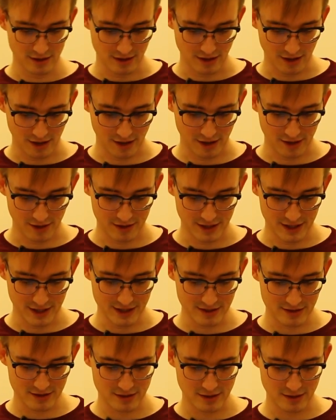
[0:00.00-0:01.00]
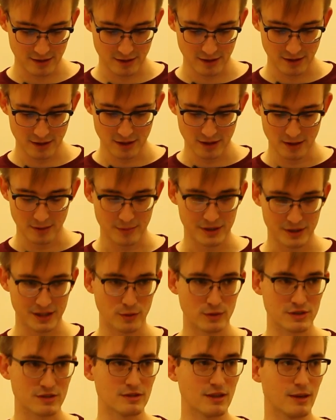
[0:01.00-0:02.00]
But there
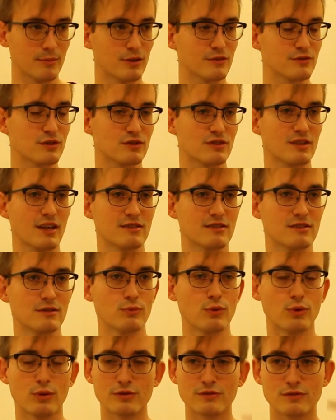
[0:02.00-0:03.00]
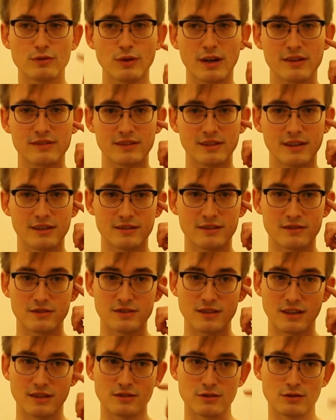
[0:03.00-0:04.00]
was a number of successive wars throughout the 19th
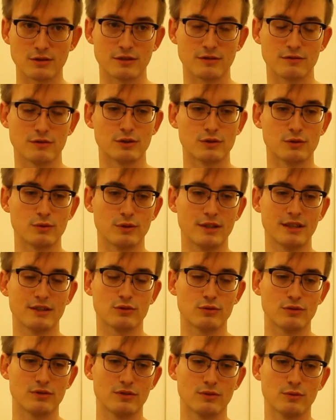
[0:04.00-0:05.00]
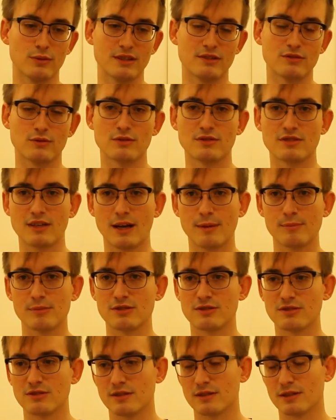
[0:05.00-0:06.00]
century for Greece to
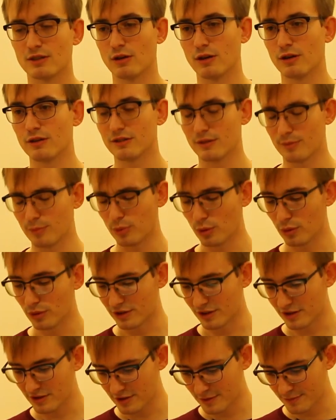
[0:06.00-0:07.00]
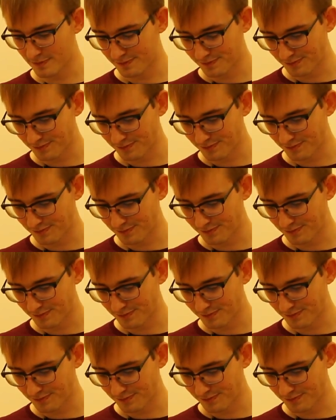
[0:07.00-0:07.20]
establish the current borders.